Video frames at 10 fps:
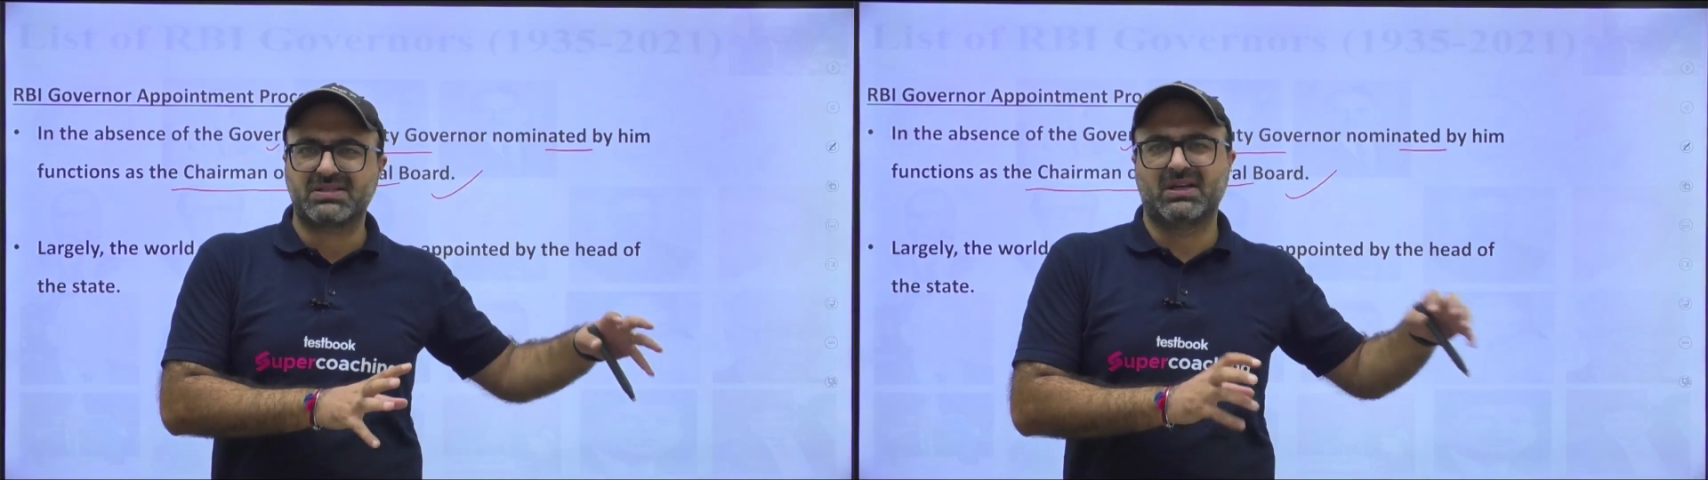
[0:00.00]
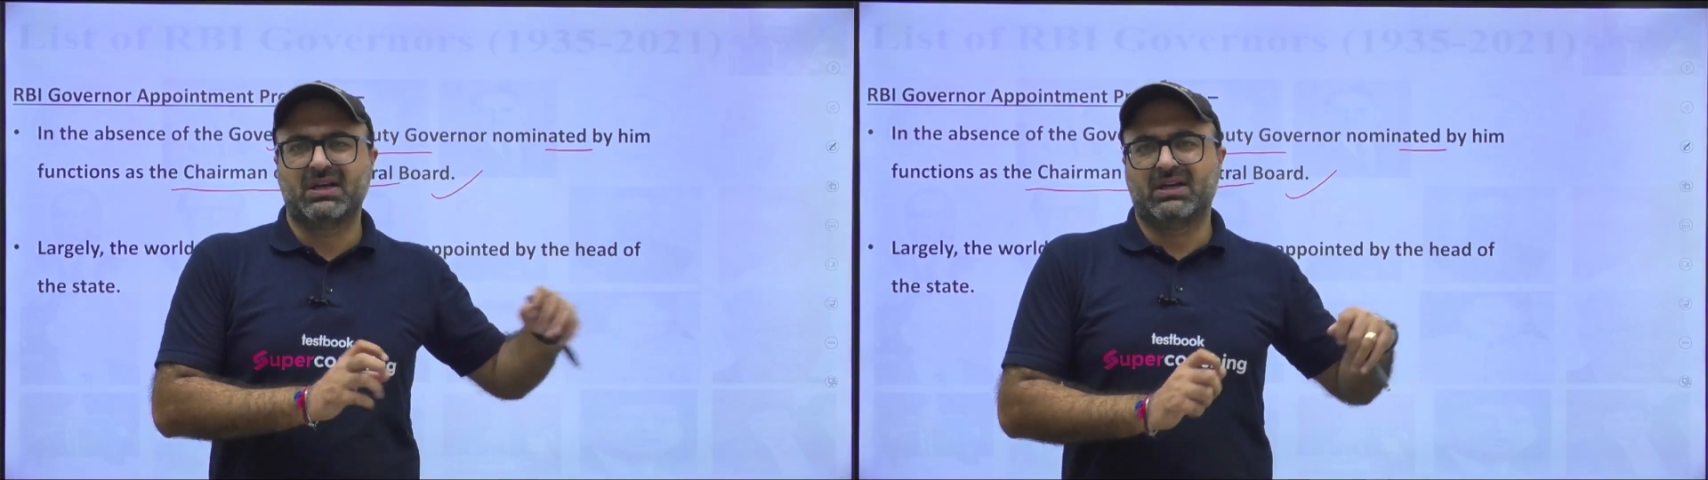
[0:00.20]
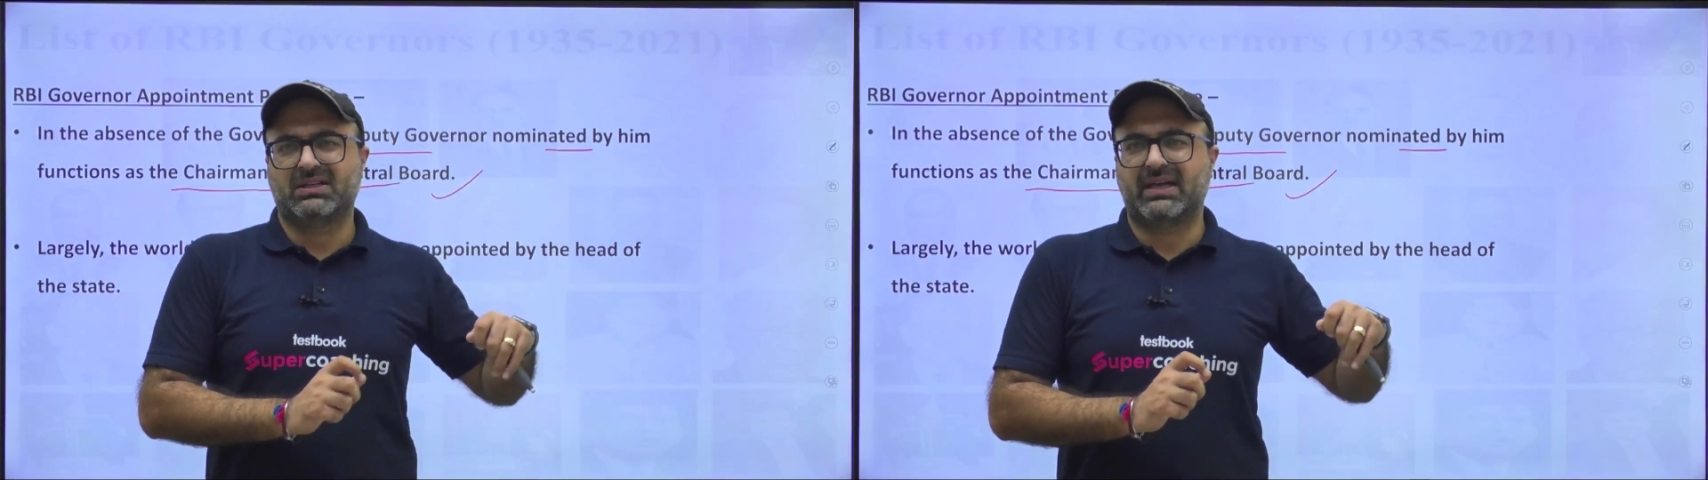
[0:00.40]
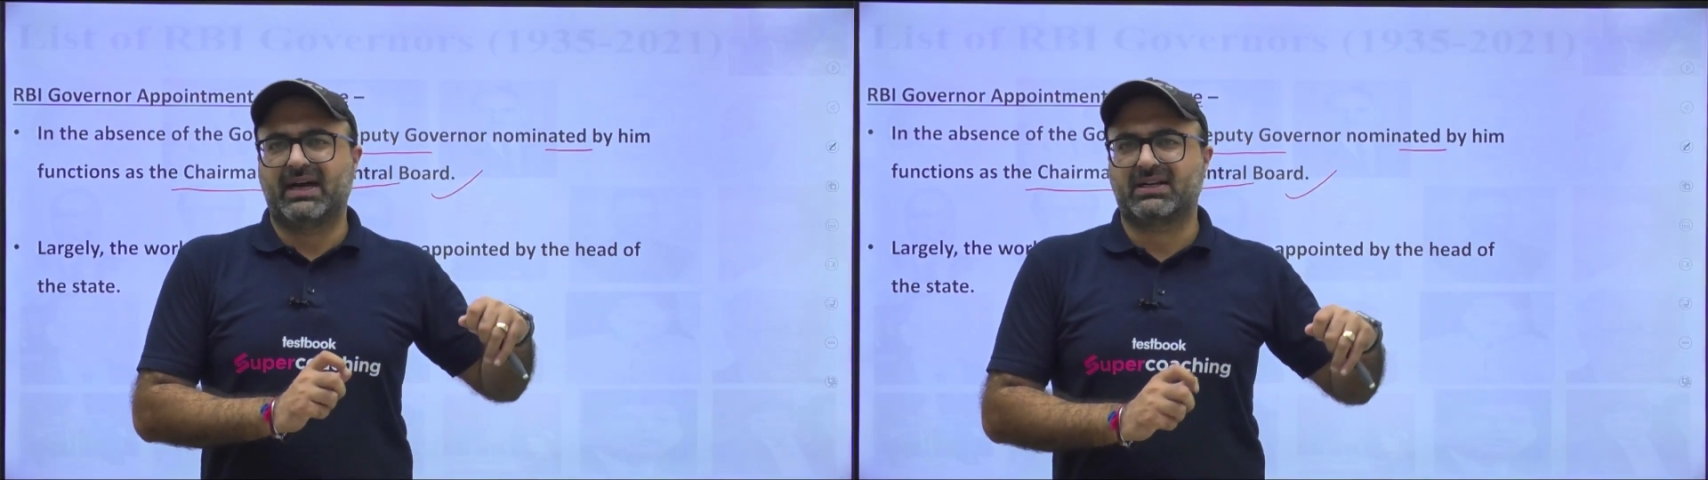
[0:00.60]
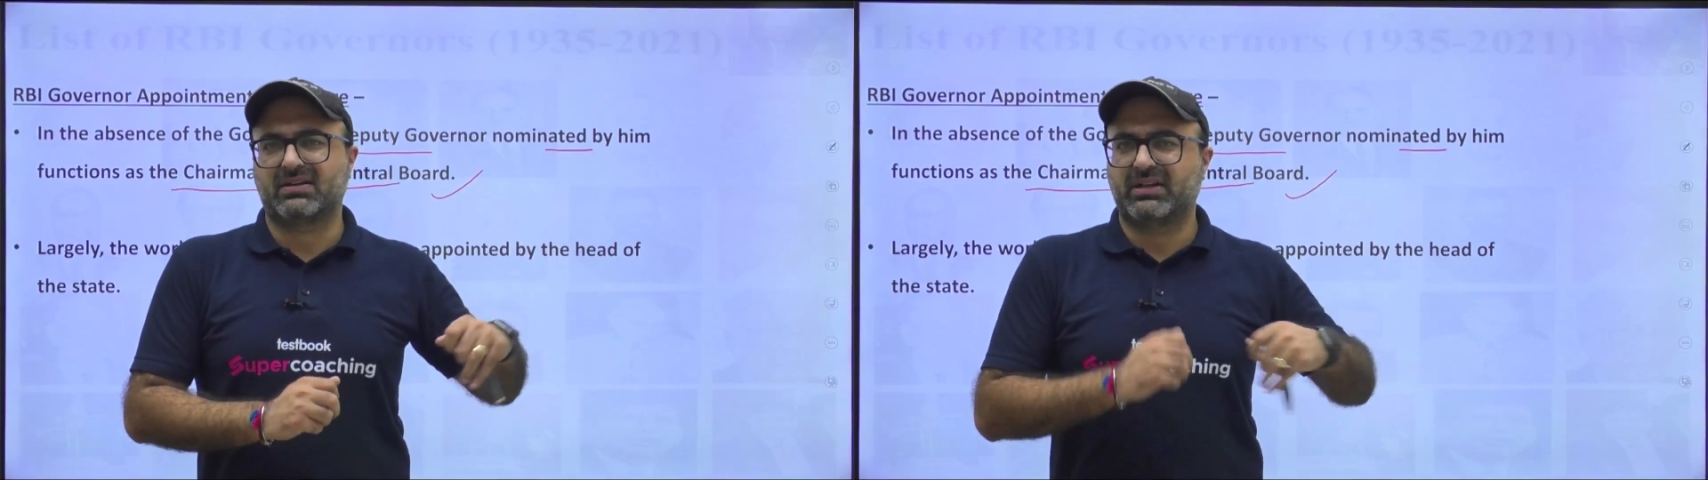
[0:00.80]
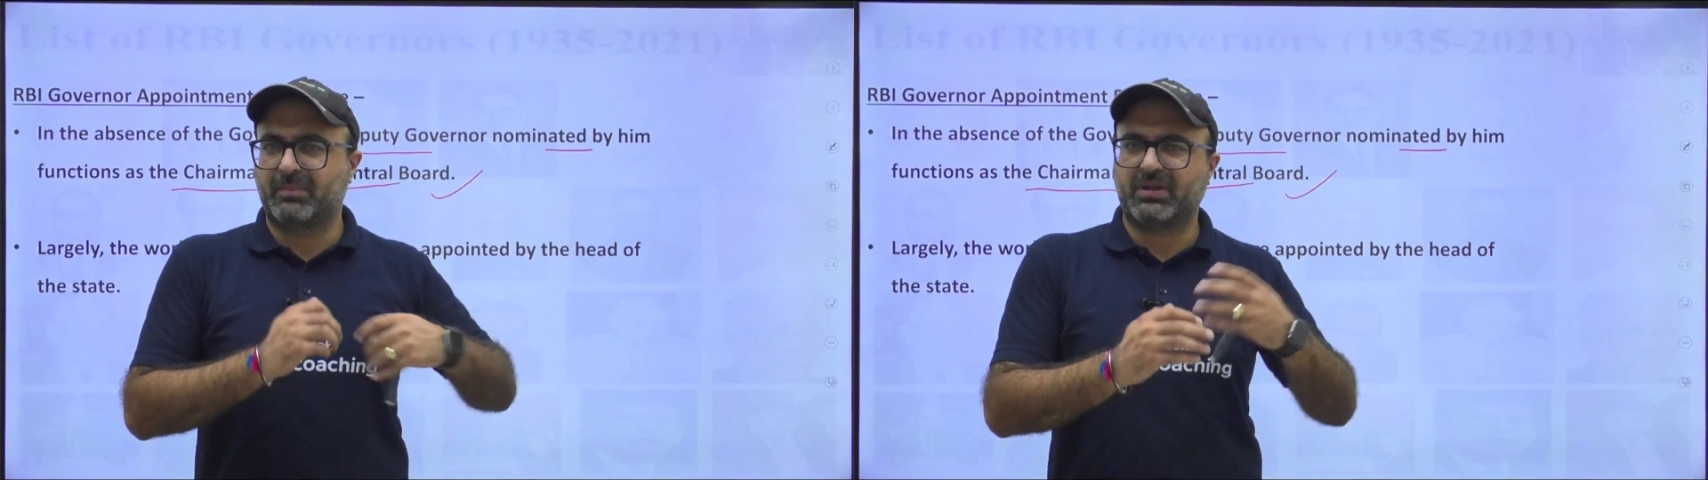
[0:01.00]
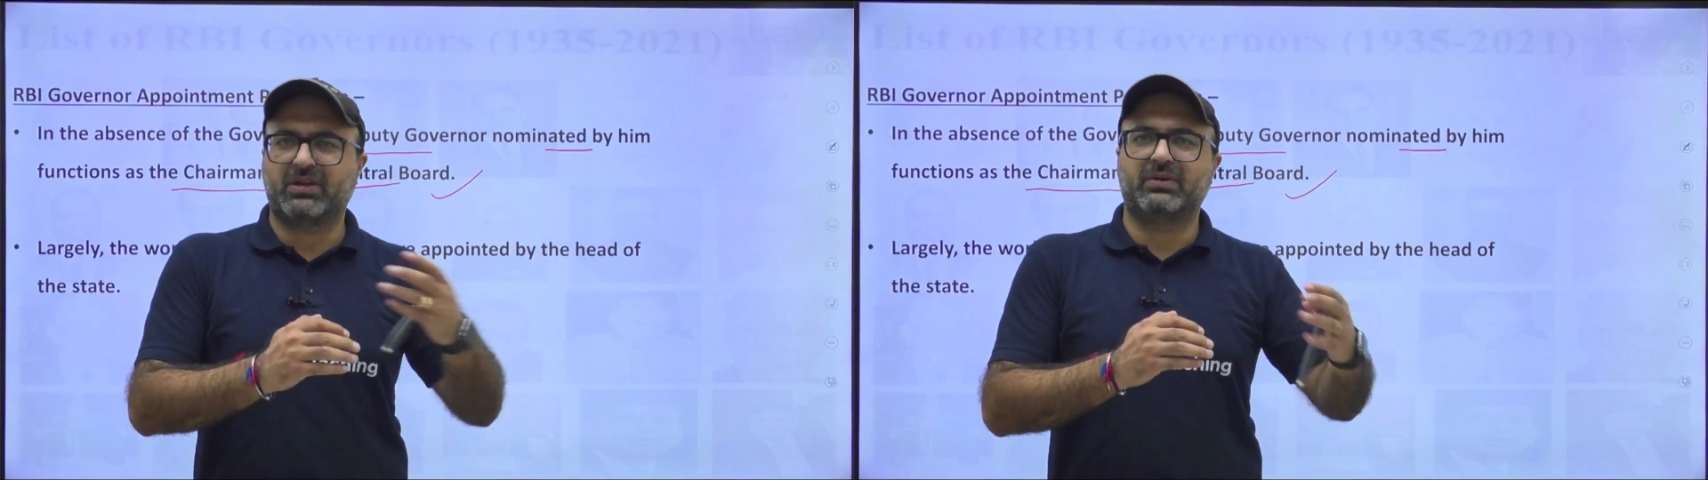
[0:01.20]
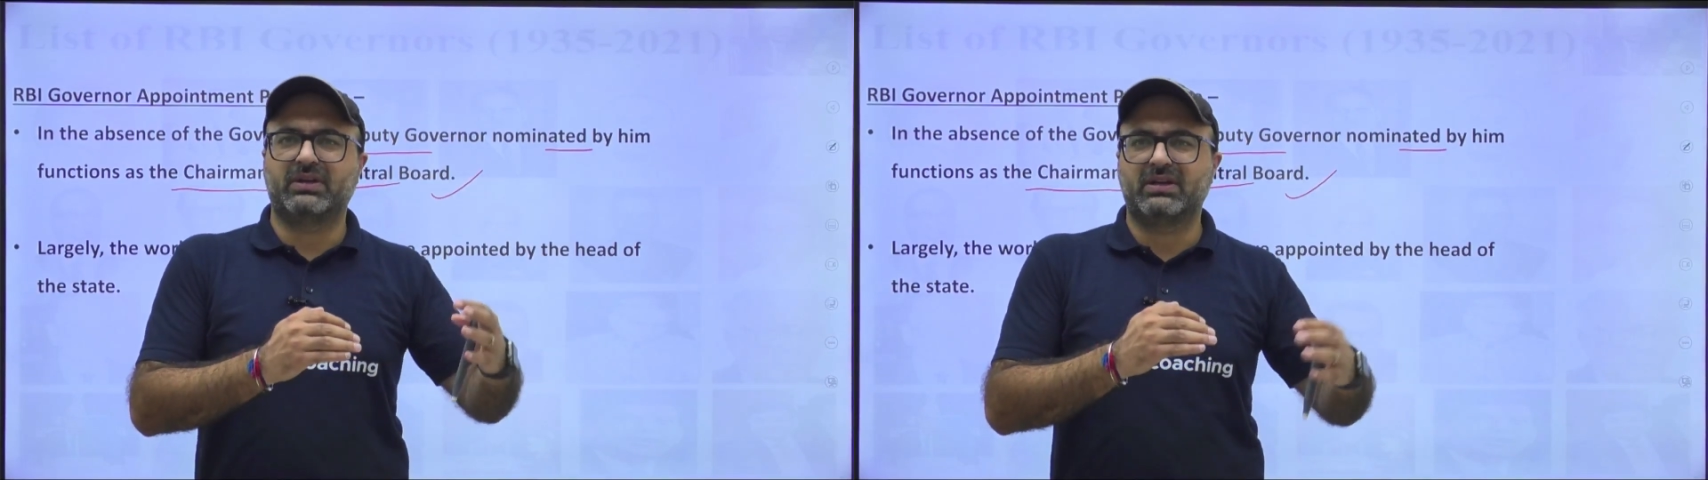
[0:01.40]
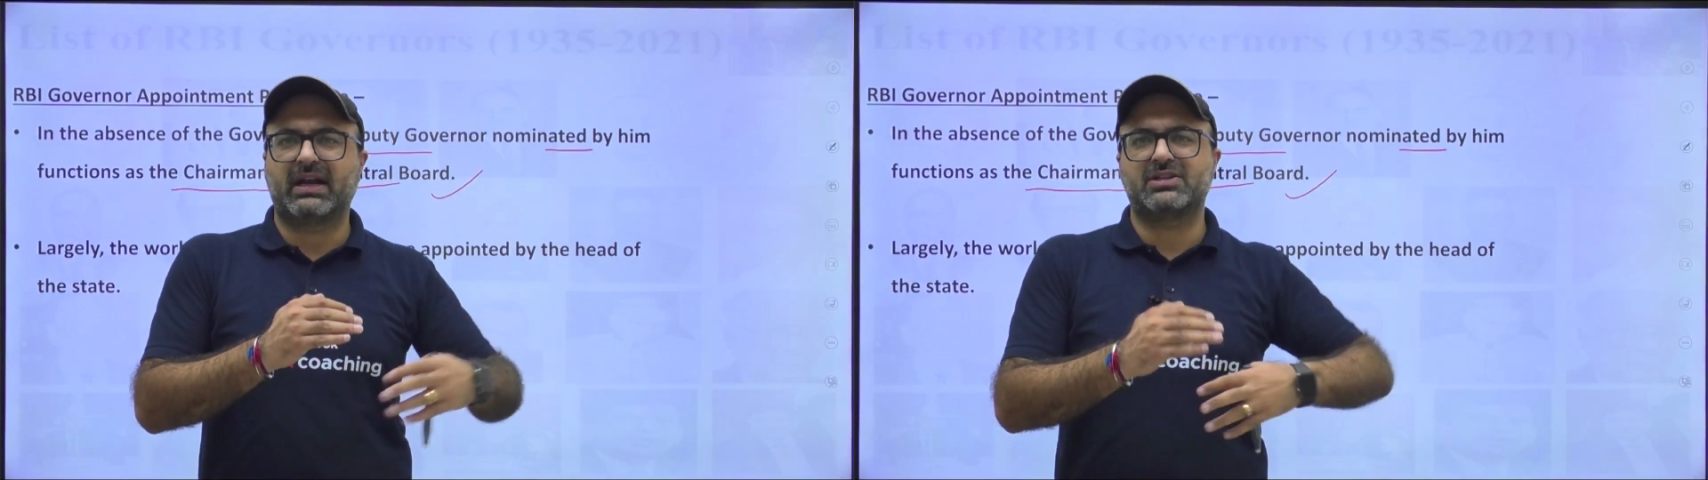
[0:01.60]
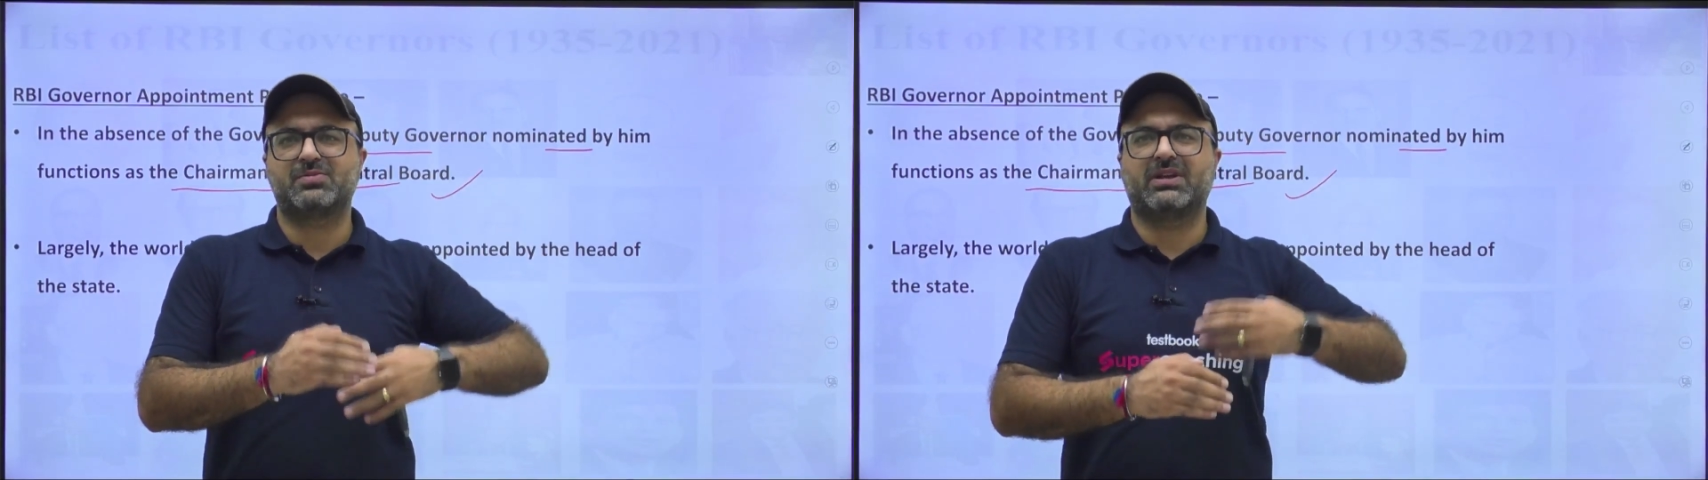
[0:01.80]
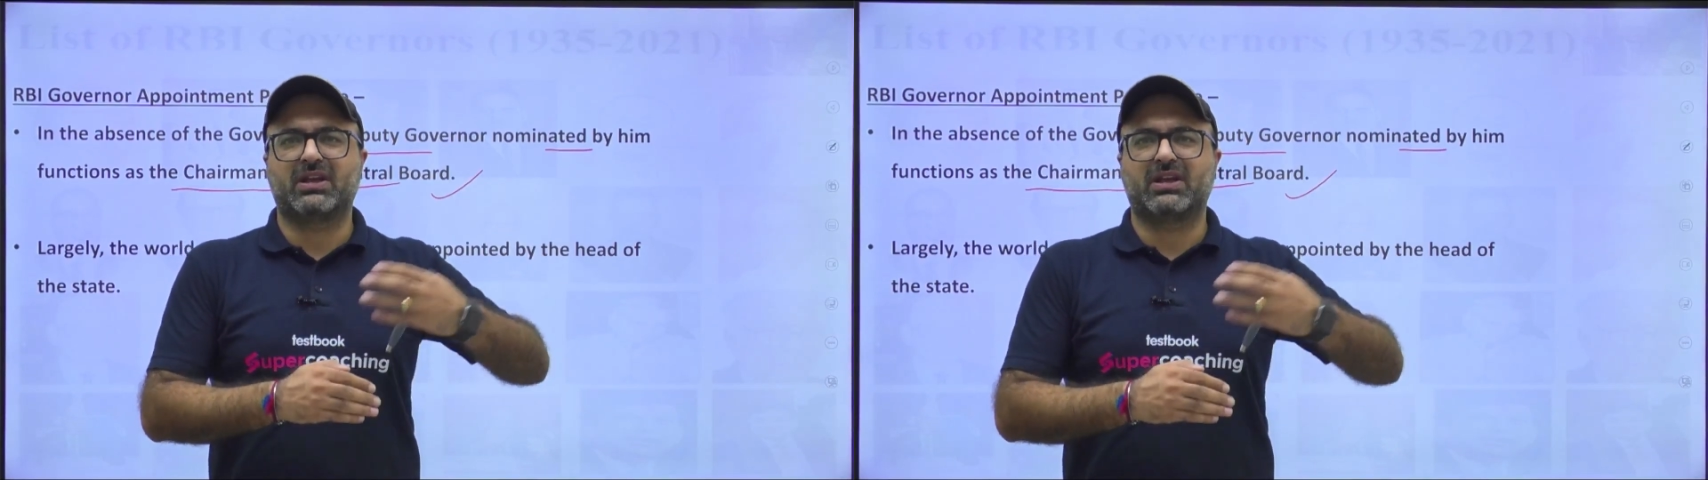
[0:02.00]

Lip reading: that deputy governor has been given the